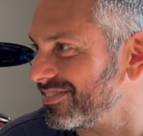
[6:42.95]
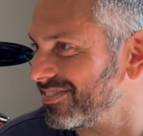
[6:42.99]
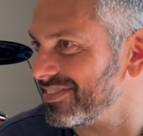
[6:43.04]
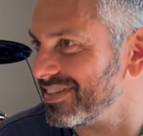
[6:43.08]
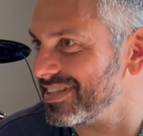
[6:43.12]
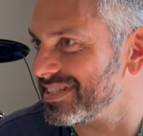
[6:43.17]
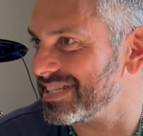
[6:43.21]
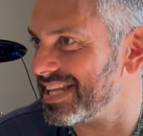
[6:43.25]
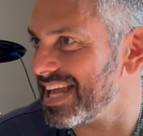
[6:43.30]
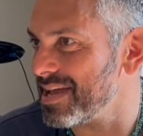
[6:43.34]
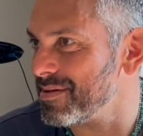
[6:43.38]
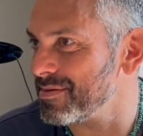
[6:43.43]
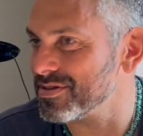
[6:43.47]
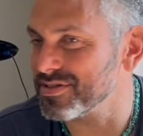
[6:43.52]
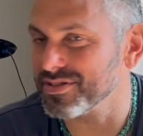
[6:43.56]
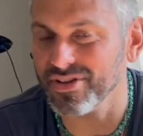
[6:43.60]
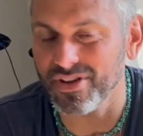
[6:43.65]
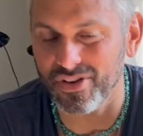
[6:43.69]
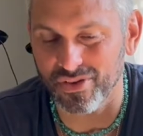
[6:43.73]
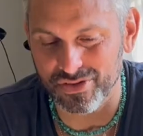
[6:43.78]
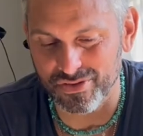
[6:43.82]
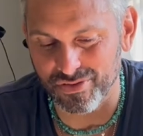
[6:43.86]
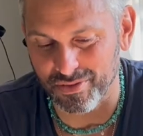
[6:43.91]
His name
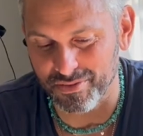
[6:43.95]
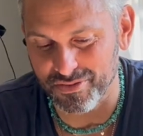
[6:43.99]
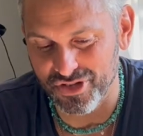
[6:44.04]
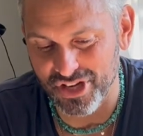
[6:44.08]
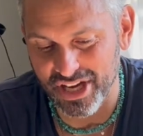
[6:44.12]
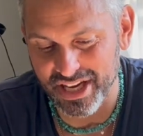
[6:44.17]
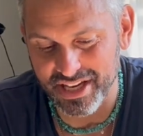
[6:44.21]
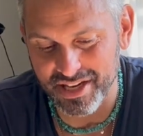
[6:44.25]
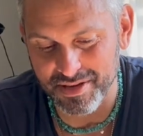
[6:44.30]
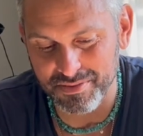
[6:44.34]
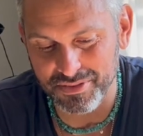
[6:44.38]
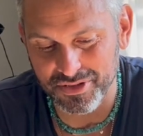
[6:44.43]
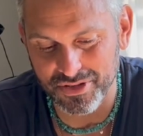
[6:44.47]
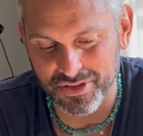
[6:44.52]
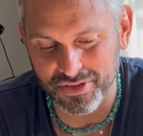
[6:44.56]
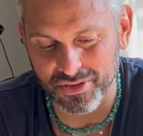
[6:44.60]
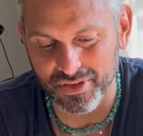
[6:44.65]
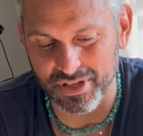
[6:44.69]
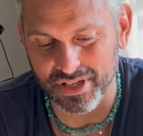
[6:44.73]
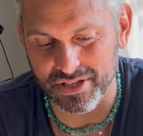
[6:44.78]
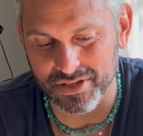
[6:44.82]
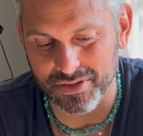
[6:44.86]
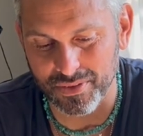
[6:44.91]
goes from Jacob
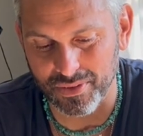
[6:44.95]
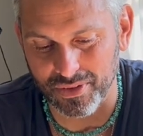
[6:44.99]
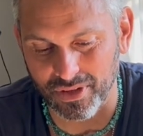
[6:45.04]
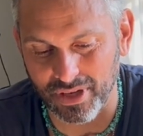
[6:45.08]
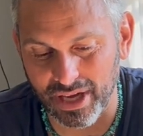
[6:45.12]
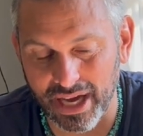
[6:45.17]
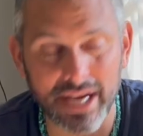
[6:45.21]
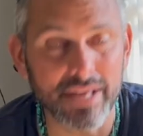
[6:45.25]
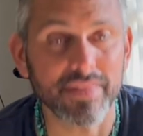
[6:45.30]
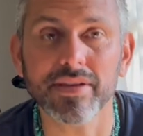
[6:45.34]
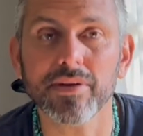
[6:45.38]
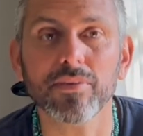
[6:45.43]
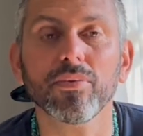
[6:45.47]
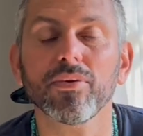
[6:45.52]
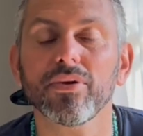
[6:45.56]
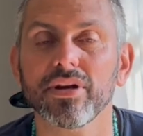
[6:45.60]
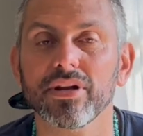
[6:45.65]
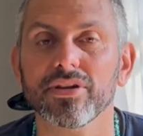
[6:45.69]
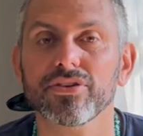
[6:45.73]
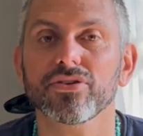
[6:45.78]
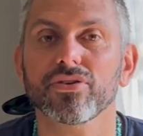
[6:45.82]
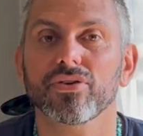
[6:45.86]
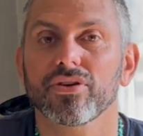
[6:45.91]
to Israel. I think we're in
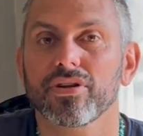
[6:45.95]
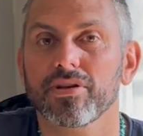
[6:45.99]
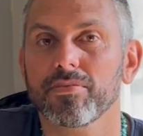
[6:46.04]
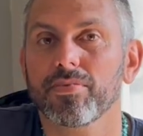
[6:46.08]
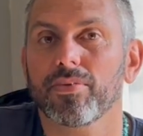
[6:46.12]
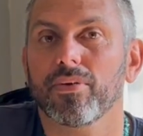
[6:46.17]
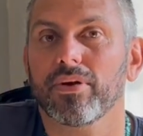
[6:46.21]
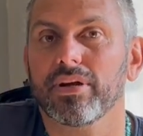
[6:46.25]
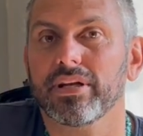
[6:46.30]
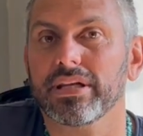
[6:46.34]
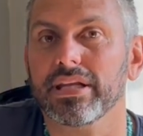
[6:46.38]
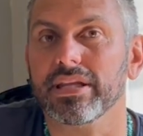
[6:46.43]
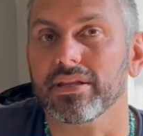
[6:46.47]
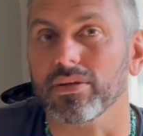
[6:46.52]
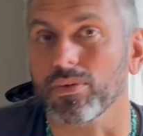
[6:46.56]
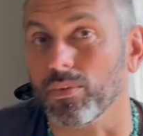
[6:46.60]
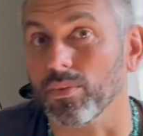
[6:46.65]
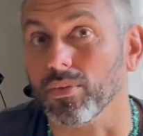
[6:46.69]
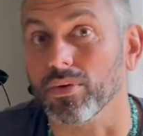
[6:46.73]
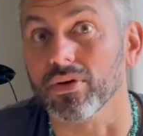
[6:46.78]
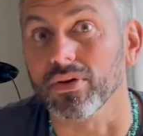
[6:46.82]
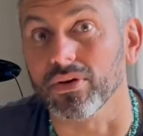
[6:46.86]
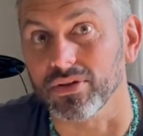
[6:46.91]
a turning point in the
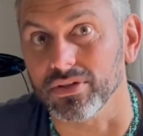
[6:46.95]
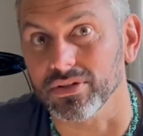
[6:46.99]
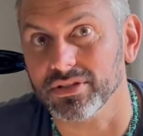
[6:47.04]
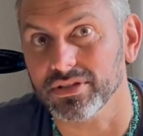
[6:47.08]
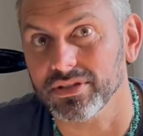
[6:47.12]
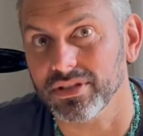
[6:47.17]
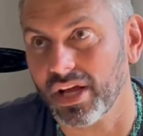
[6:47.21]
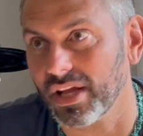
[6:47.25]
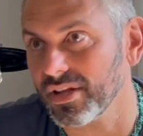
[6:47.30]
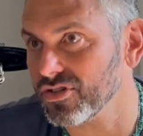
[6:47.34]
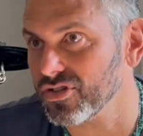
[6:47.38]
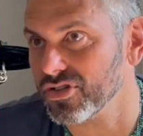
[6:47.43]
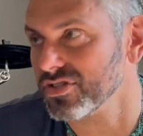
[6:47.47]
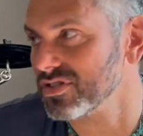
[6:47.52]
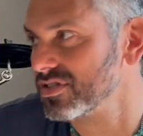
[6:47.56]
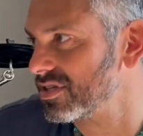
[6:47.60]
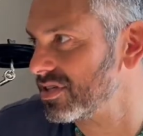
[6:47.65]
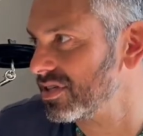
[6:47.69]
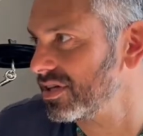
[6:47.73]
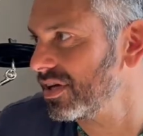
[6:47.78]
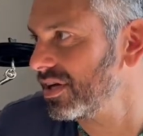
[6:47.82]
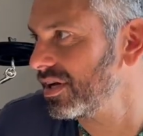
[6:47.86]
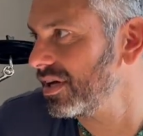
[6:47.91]
world, not just
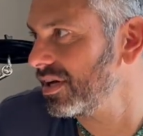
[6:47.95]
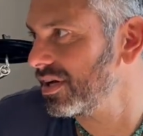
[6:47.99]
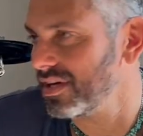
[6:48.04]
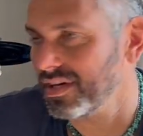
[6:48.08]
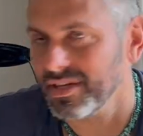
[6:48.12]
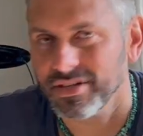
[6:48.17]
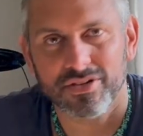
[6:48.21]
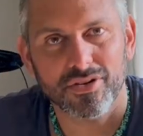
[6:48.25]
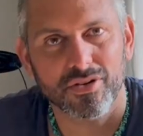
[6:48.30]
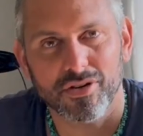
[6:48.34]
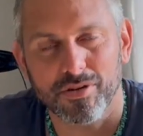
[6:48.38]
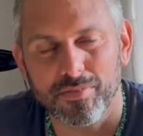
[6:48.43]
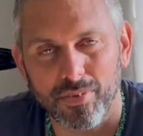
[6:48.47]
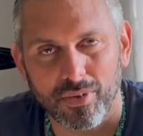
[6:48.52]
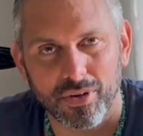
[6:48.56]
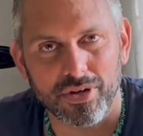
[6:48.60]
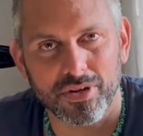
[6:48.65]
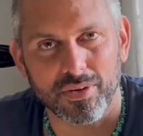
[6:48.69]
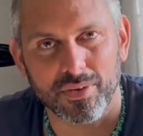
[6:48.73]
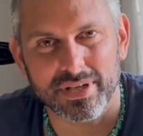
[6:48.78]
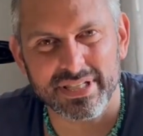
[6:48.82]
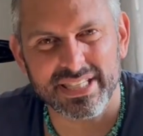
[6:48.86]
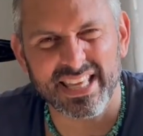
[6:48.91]
Turning Point
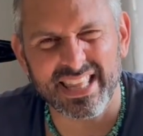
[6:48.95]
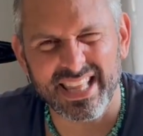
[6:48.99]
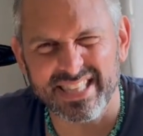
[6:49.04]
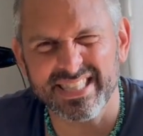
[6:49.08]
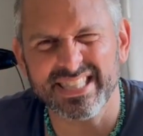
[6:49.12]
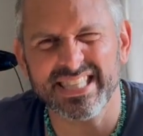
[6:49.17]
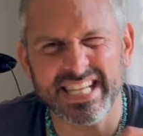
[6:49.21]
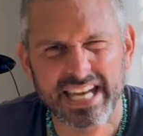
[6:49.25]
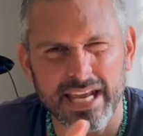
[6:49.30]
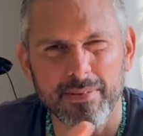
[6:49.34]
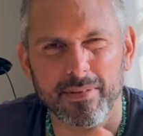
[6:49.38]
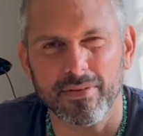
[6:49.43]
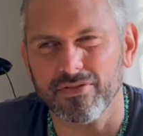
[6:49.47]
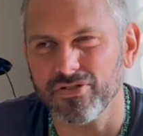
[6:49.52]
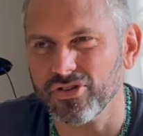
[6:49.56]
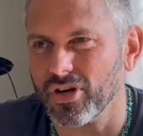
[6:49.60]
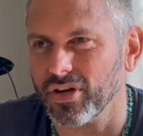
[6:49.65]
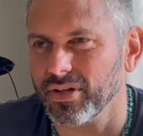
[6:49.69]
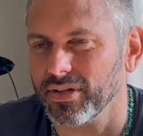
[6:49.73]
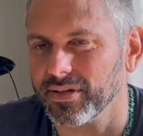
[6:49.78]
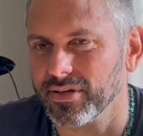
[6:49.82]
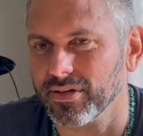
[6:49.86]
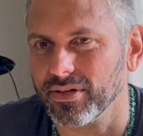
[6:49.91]
USA. That's the name of
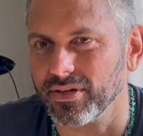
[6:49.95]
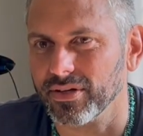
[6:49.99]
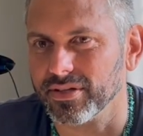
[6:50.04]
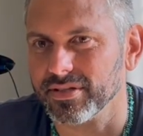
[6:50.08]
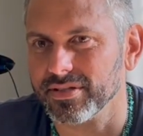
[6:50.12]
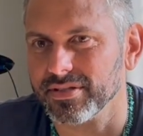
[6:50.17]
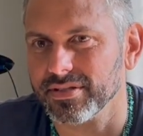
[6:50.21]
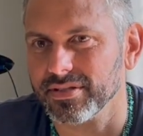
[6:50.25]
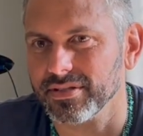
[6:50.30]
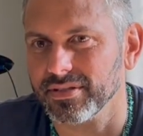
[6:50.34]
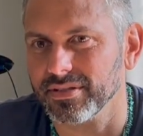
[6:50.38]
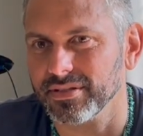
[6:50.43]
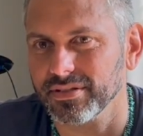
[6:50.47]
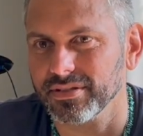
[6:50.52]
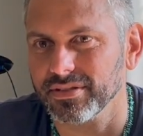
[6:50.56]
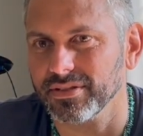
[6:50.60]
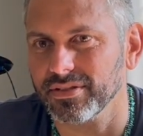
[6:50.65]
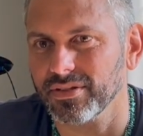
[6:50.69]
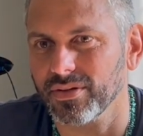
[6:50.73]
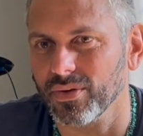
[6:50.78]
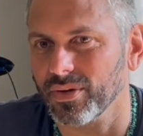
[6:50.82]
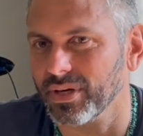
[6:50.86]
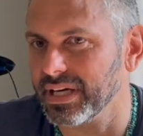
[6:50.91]
Charlie Kirk's
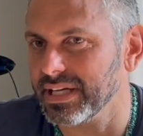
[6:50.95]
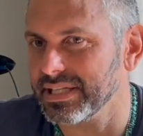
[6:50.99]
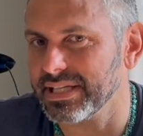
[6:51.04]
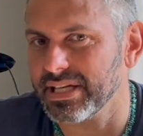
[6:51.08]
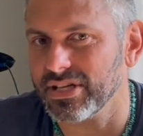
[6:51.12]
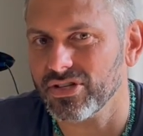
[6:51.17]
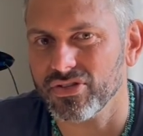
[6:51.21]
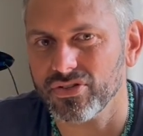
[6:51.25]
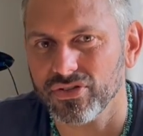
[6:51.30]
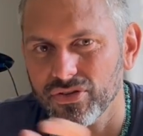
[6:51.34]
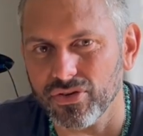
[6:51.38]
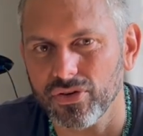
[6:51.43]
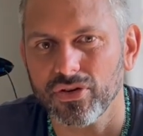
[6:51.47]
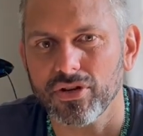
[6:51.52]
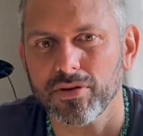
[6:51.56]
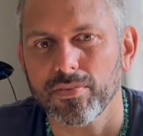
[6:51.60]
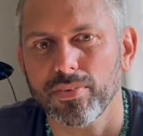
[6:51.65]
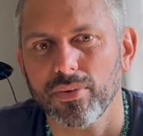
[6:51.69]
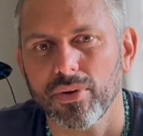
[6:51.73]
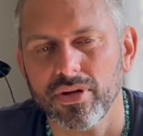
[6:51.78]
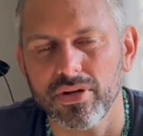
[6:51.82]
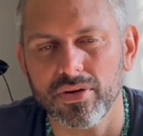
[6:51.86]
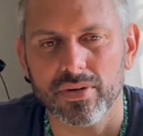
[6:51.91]
organization, Turning
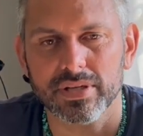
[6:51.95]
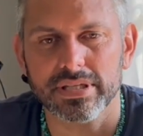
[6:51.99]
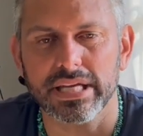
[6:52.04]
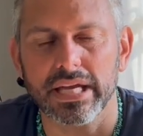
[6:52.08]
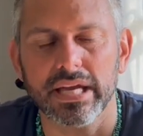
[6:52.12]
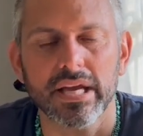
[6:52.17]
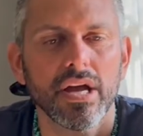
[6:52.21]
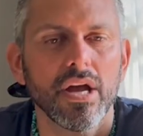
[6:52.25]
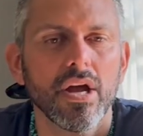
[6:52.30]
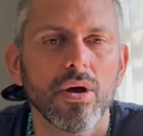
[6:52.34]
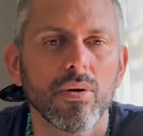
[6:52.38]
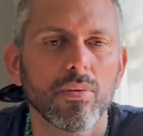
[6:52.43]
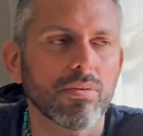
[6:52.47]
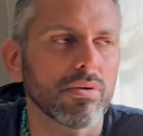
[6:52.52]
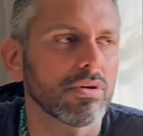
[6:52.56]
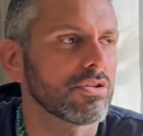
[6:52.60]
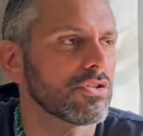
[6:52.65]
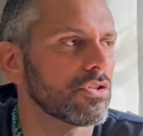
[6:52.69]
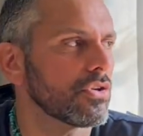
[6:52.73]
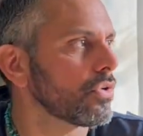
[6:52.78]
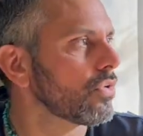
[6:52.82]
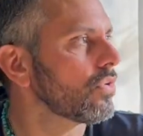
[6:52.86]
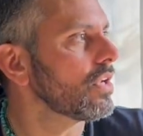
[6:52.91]
Point USA. We're a
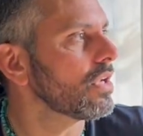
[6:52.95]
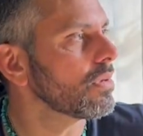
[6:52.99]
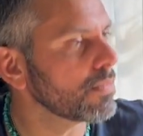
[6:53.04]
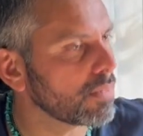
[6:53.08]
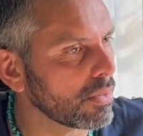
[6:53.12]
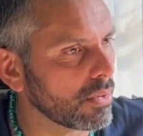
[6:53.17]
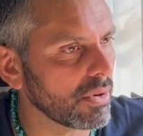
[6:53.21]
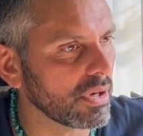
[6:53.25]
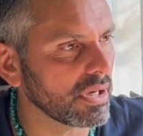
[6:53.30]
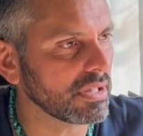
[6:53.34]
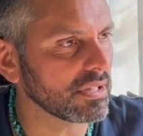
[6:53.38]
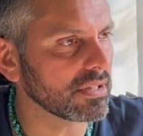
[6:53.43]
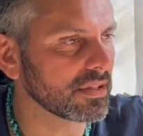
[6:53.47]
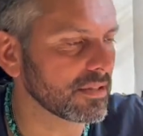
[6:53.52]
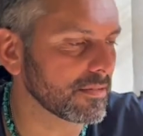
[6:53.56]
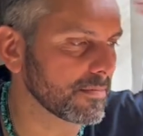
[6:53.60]
turning point.